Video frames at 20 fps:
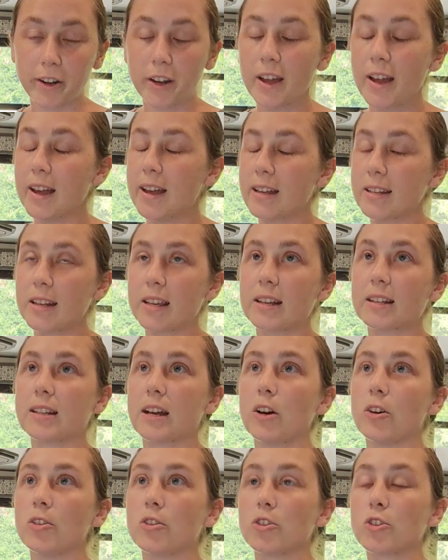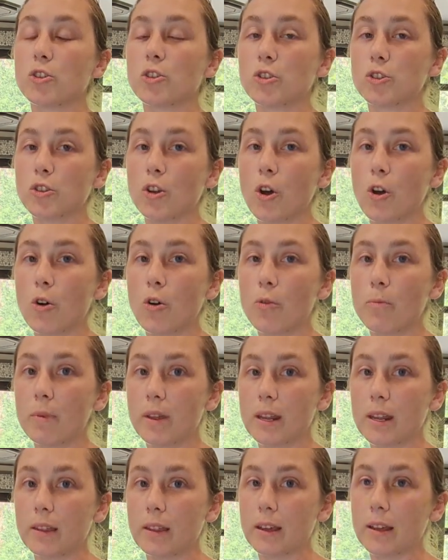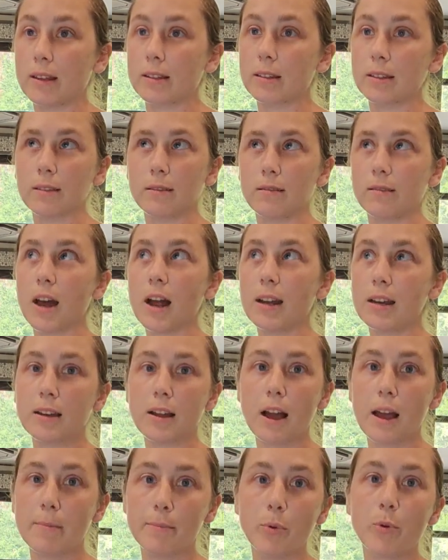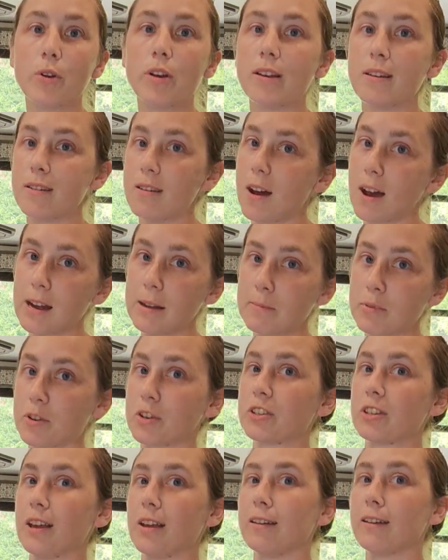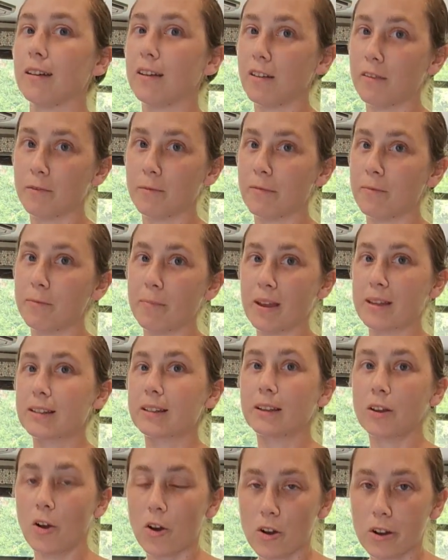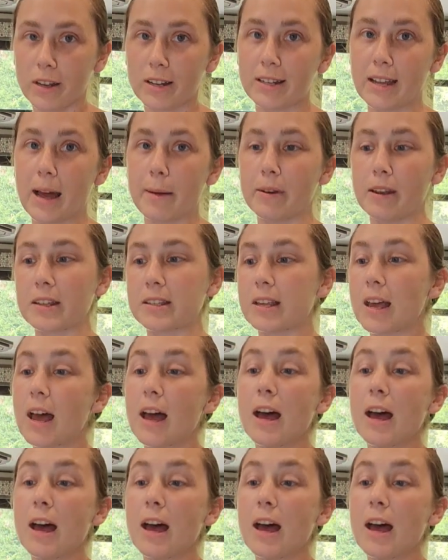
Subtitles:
It takes out so many things, 99.9% of basically all contaminants.